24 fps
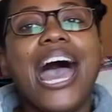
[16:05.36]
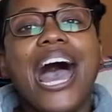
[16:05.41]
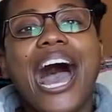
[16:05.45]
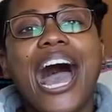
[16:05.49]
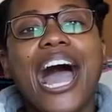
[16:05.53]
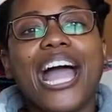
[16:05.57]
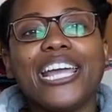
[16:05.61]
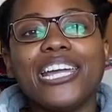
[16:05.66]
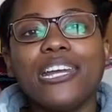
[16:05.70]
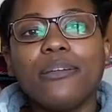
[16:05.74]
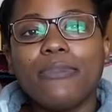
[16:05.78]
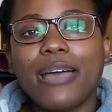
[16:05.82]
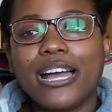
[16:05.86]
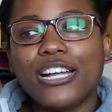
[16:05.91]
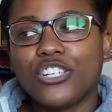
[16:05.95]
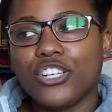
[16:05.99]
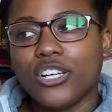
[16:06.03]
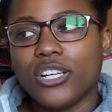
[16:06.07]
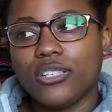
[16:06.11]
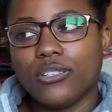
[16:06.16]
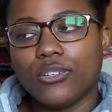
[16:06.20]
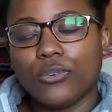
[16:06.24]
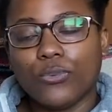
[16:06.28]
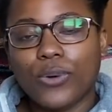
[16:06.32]
I can imagine
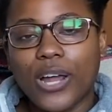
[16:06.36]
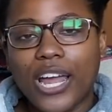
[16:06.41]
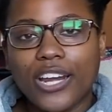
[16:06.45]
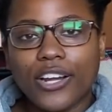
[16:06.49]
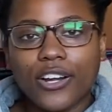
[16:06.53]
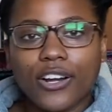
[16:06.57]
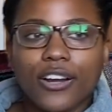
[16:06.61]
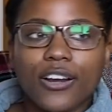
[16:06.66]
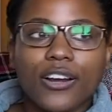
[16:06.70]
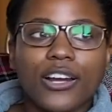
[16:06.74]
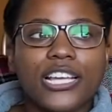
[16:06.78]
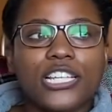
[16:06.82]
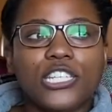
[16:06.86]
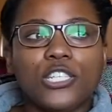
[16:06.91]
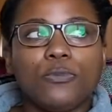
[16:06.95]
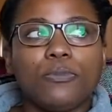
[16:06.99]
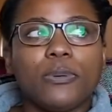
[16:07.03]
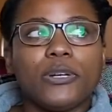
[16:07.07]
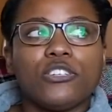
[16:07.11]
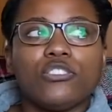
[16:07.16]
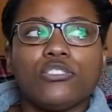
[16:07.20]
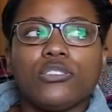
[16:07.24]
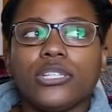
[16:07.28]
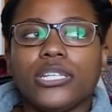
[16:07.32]
as a writer,
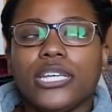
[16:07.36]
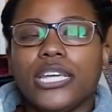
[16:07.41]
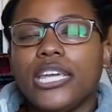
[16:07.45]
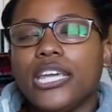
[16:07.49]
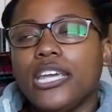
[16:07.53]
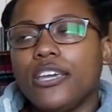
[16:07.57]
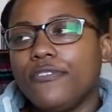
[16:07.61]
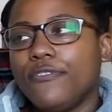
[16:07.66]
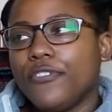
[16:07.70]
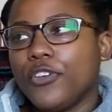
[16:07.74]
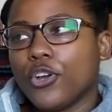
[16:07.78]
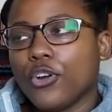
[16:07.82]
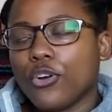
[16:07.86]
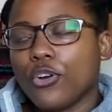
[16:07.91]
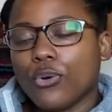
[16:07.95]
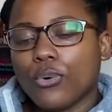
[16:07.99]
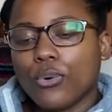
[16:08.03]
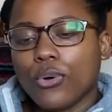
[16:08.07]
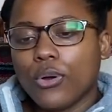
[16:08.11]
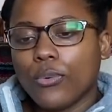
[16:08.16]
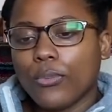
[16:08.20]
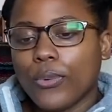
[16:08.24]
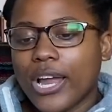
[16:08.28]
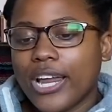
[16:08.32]
especially if you're
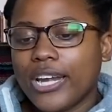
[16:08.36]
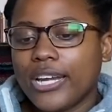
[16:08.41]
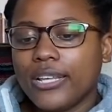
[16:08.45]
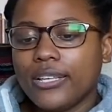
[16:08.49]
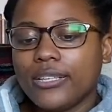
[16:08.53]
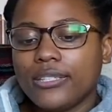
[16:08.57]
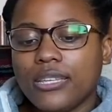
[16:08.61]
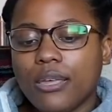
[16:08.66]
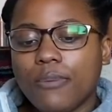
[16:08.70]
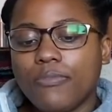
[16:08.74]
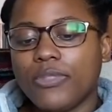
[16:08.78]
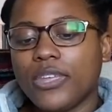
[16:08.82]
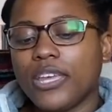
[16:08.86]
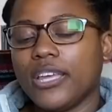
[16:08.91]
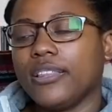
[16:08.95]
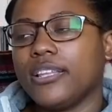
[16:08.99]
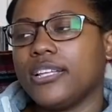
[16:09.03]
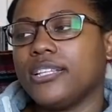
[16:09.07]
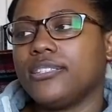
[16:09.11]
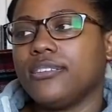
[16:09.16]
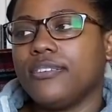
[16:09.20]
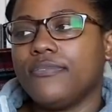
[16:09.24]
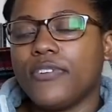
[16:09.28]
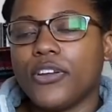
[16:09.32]
writing something
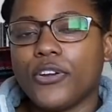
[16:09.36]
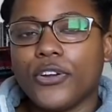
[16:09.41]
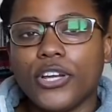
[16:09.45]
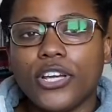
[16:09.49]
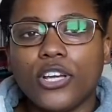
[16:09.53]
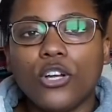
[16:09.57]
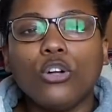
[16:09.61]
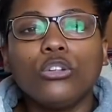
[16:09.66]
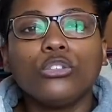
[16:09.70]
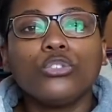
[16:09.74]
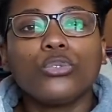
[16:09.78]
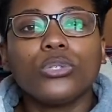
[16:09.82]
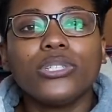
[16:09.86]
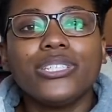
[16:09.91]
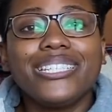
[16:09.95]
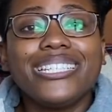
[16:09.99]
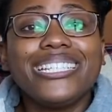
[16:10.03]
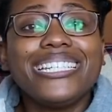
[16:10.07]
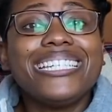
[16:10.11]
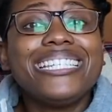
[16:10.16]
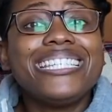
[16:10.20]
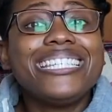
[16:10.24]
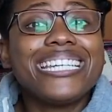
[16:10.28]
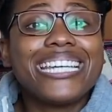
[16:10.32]
that's a very
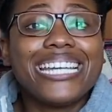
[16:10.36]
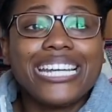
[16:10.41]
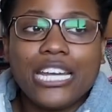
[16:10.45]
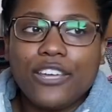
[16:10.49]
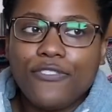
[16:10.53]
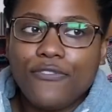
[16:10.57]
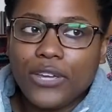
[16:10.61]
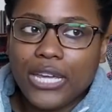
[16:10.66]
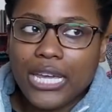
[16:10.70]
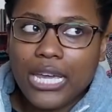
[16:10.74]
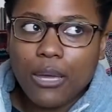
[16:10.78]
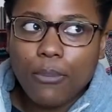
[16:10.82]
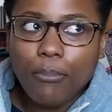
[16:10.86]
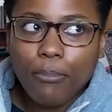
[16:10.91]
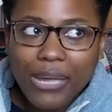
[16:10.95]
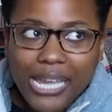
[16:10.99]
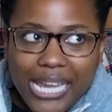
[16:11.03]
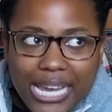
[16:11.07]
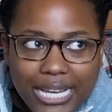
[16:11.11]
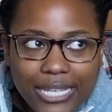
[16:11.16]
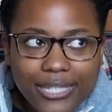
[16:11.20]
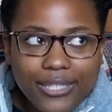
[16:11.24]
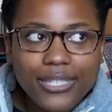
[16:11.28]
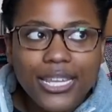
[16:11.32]
culturally significant
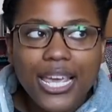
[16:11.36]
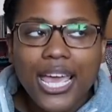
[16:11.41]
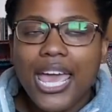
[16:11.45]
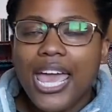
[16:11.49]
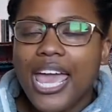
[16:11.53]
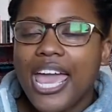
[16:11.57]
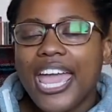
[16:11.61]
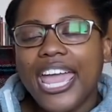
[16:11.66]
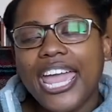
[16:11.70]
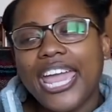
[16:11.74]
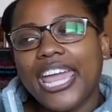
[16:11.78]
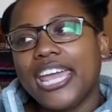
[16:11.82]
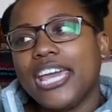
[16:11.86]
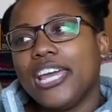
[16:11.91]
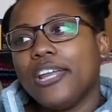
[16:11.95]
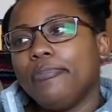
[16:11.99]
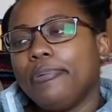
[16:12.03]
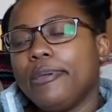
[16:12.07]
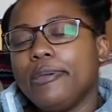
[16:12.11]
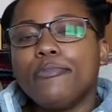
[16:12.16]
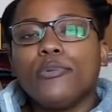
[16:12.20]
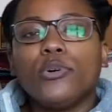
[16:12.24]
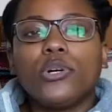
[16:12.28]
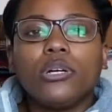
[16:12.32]
piece and
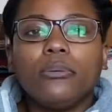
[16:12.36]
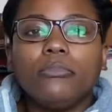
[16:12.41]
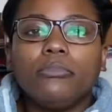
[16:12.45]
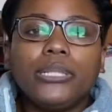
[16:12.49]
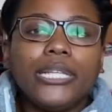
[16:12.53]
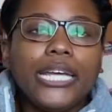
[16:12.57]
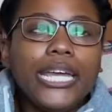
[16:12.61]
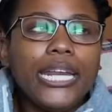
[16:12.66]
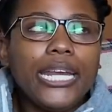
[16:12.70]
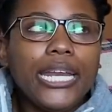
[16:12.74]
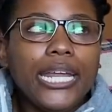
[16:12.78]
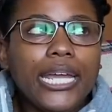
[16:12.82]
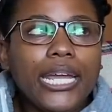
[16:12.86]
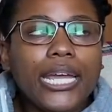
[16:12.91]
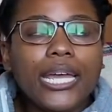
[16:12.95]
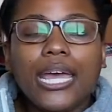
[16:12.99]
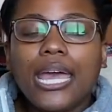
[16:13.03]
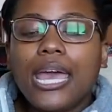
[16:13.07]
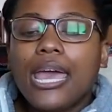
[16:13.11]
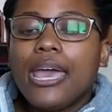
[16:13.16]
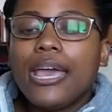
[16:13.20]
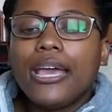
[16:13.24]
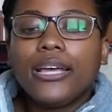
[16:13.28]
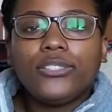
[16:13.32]
people complaining,
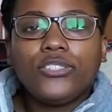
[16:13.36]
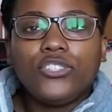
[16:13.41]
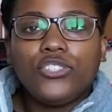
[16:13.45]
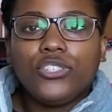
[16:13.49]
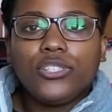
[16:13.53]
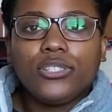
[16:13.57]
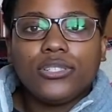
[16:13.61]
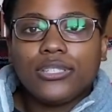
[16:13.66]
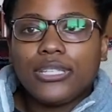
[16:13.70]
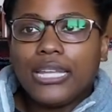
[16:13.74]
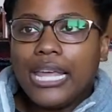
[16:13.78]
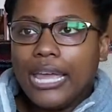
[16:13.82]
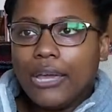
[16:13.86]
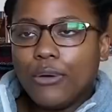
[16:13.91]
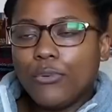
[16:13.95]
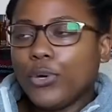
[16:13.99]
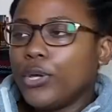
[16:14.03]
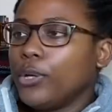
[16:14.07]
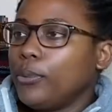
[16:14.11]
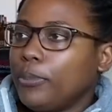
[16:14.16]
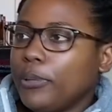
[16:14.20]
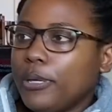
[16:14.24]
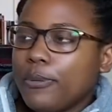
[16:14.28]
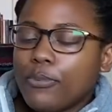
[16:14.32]
it's just like
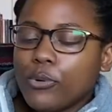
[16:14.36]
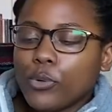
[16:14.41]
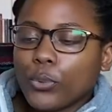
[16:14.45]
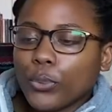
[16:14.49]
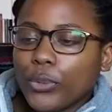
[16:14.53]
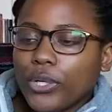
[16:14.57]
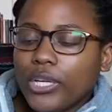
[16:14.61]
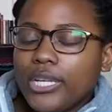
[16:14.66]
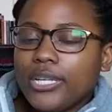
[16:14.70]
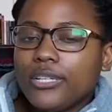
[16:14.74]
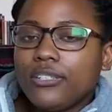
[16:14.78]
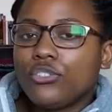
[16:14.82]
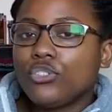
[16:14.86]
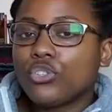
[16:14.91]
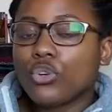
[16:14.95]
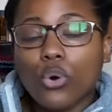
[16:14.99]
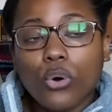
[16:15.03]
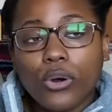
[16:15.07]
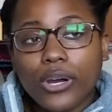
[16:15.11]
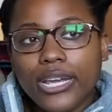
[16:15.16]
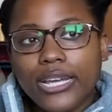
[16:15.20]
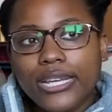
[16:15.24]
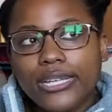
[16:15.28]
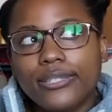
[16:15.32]
when people read
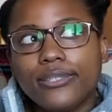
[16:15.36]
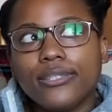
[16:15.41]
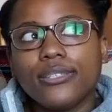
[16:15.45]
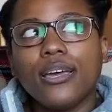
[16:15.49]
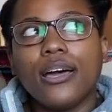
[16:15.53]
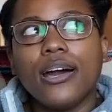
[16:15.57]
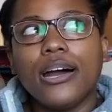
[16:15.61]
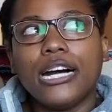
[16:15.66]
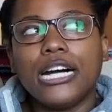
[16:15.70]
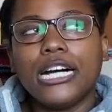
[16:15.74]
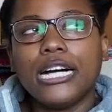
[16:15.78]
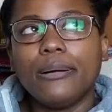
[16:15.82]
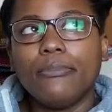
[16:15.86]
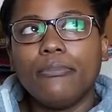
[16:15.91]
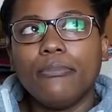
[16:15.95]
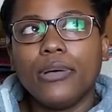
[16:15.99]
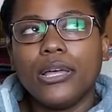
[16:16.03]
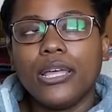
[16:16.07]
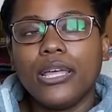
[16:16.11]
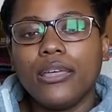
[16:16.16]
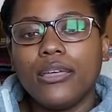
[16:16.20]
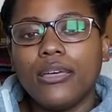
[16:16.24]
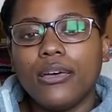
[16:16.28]
stories um,